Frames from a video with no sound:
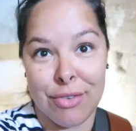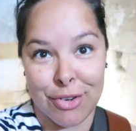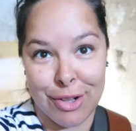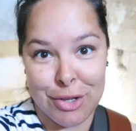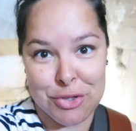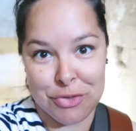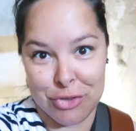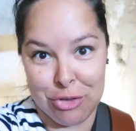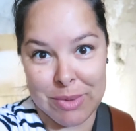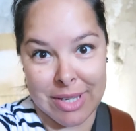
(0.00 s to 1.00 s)
If you're
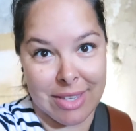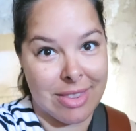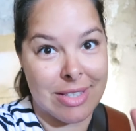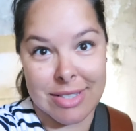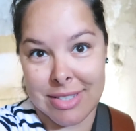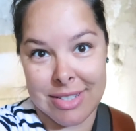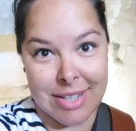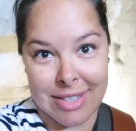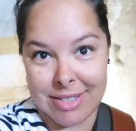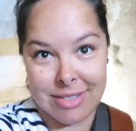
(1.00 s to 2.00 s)
claustrophobic, these
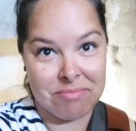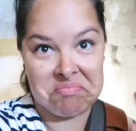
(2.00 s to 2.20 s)
side